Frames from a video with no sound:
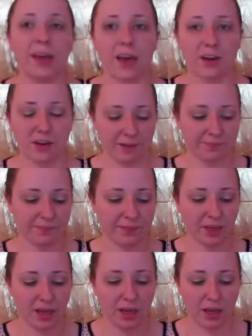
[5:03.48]
Okay,
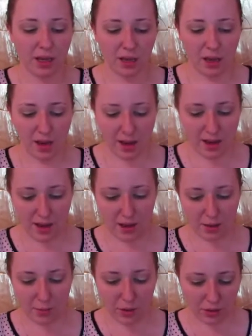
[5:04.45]

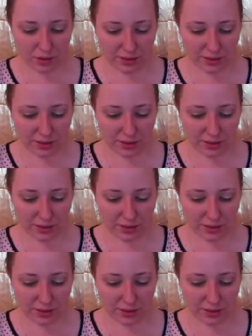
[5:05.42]
um,